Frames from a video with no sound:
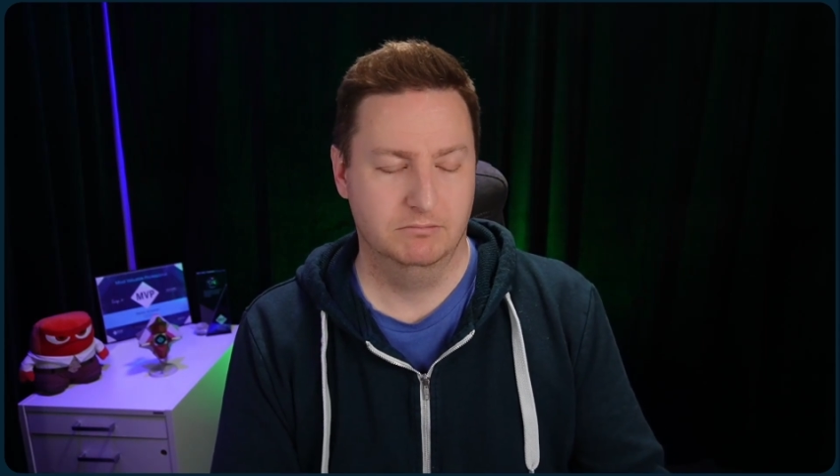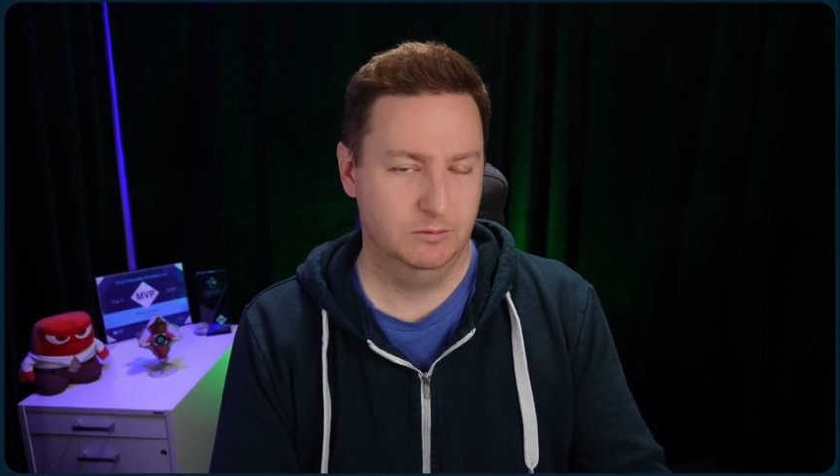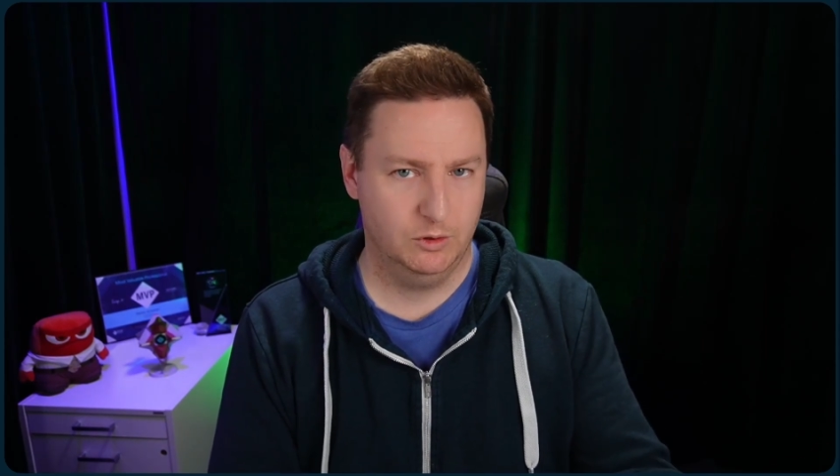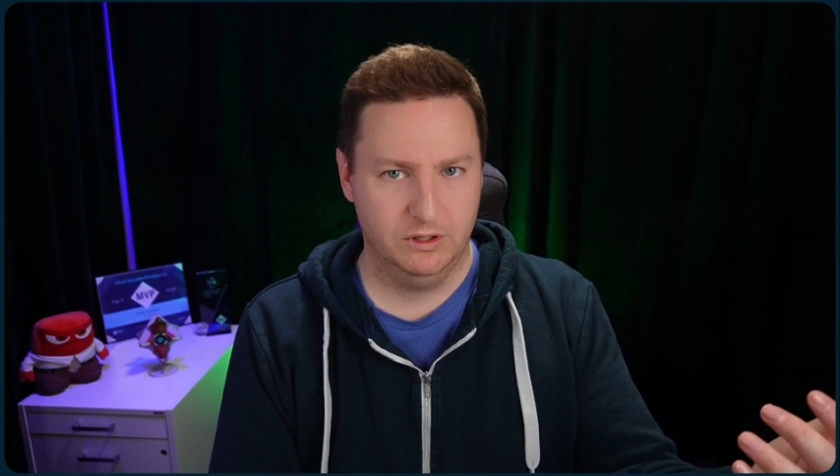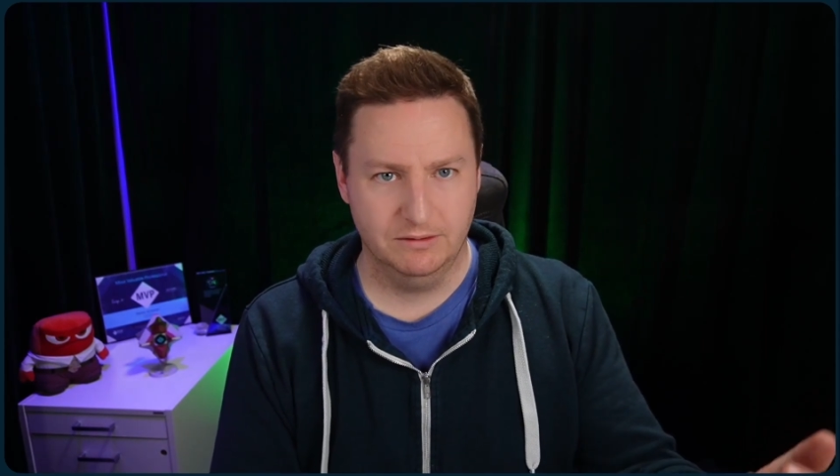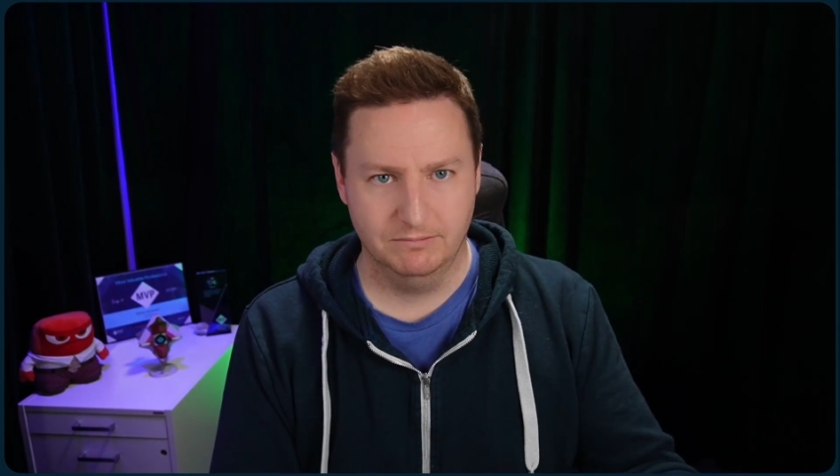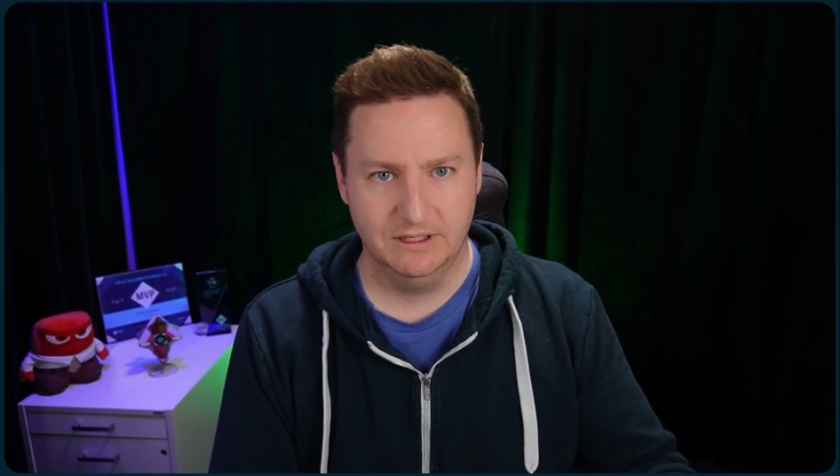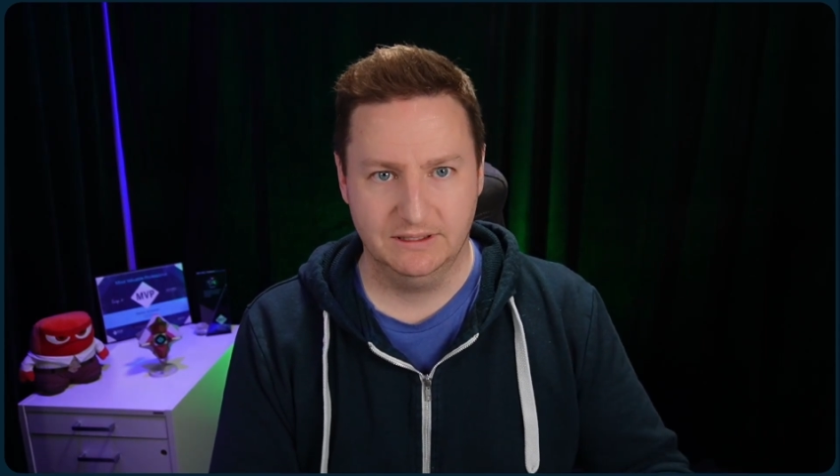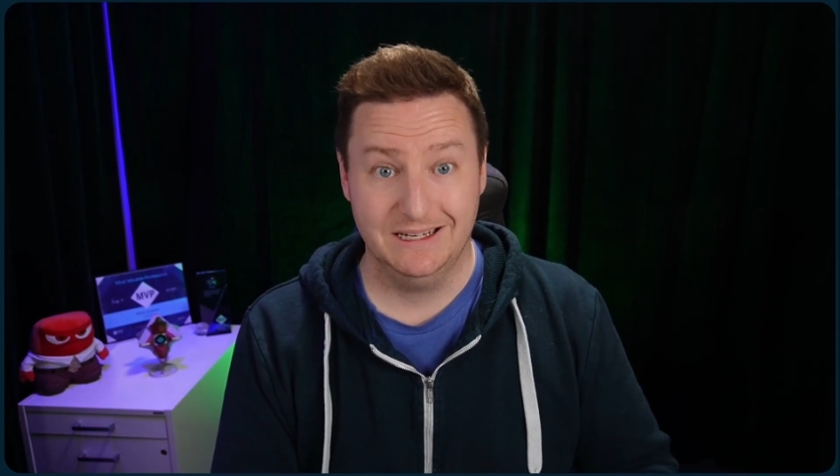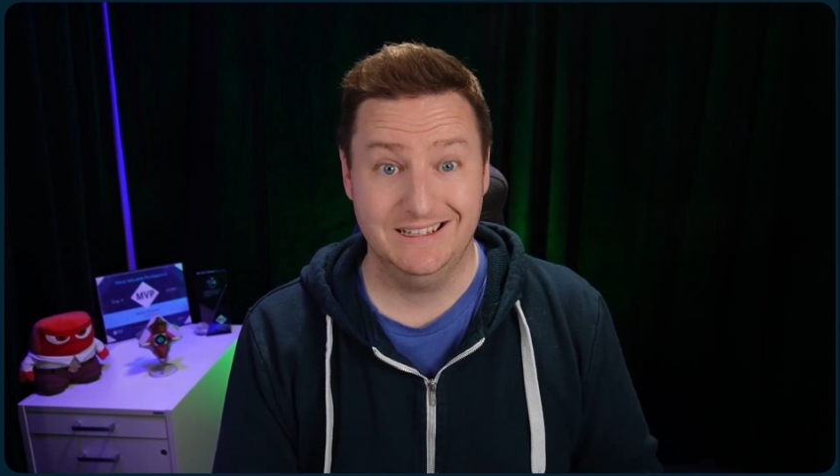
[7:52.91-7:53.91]
or in
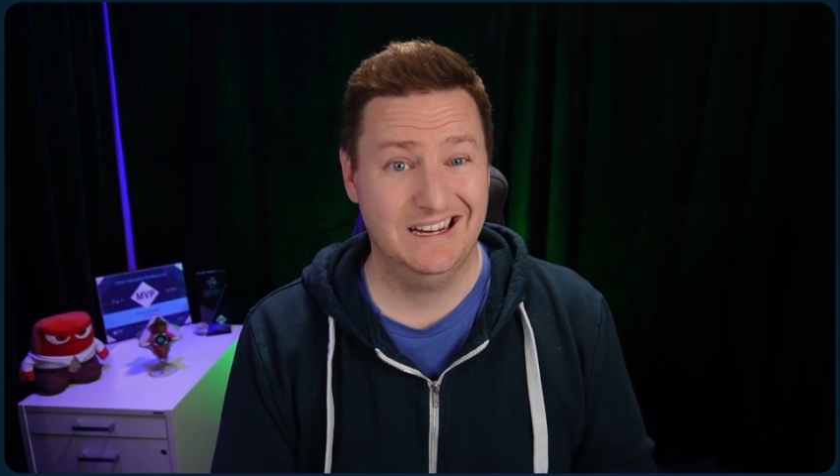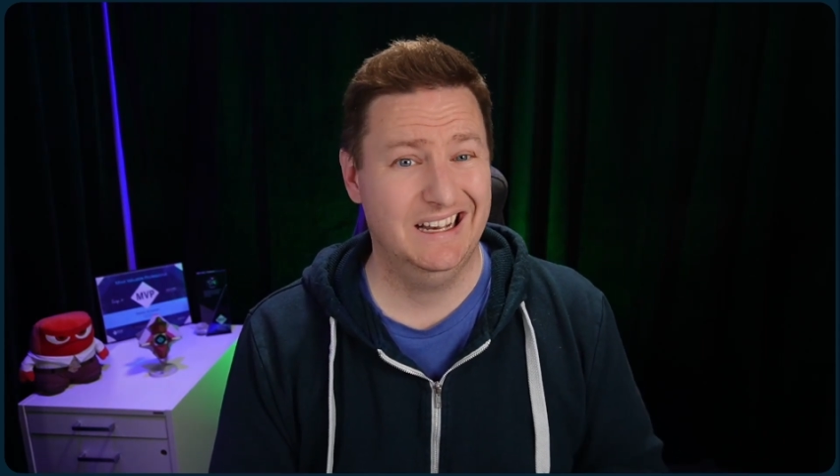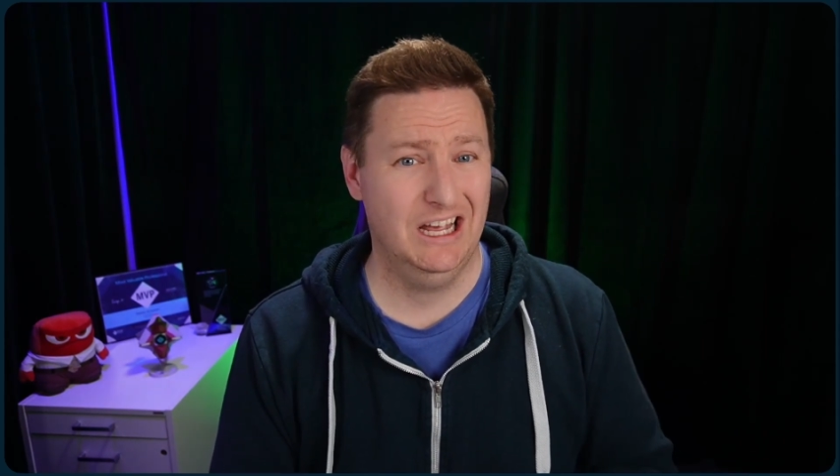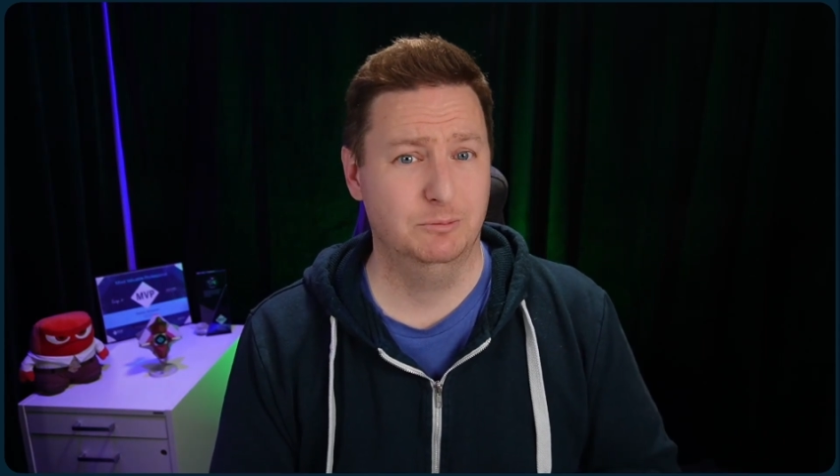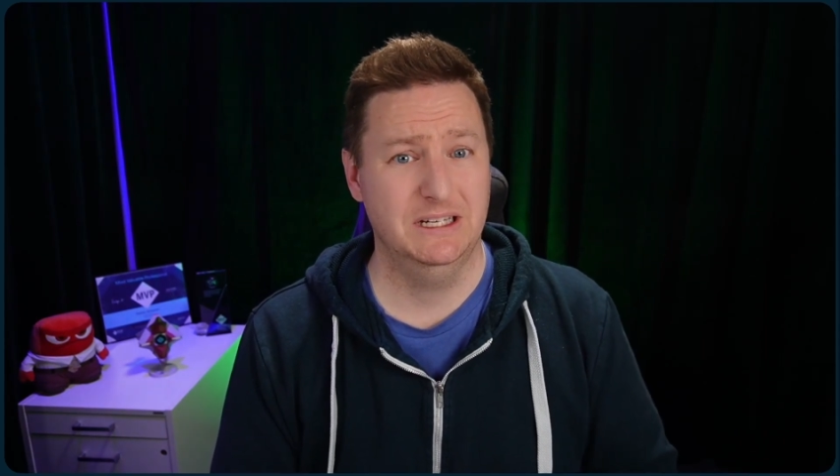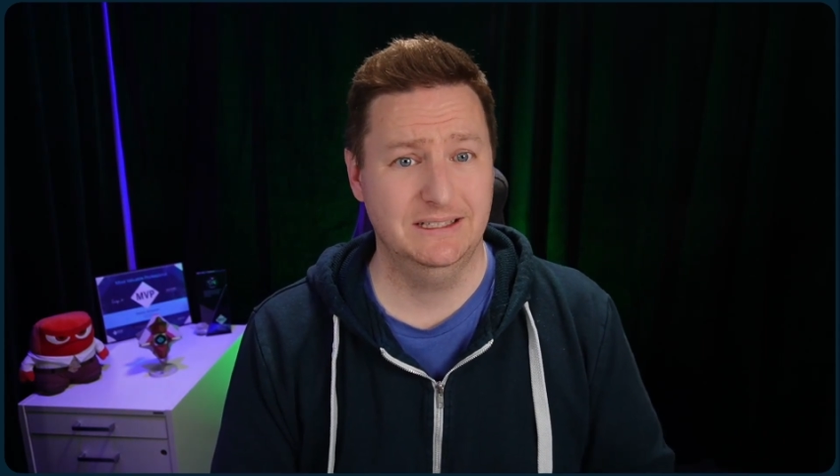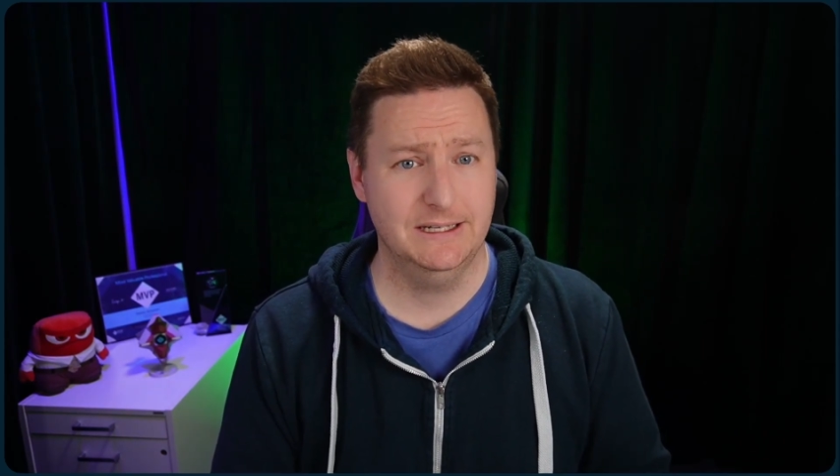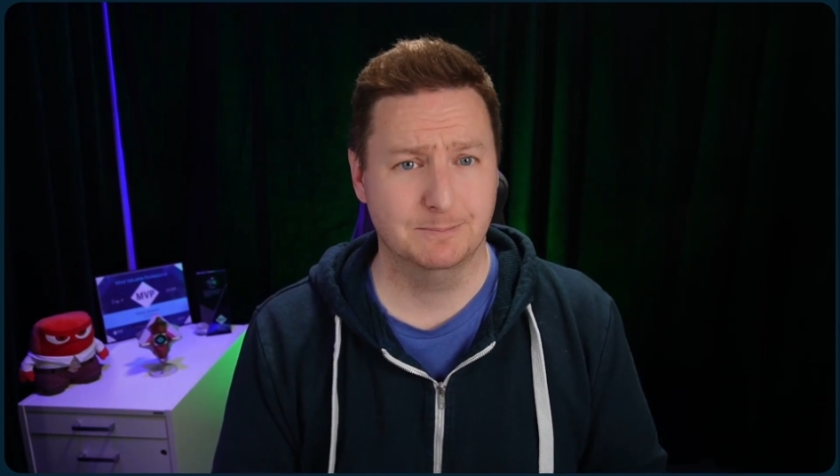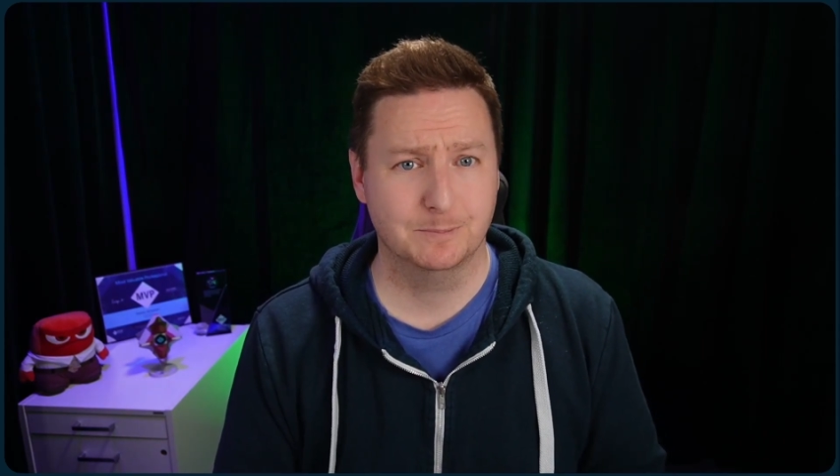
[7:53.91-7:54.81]
this case a Cloud PC?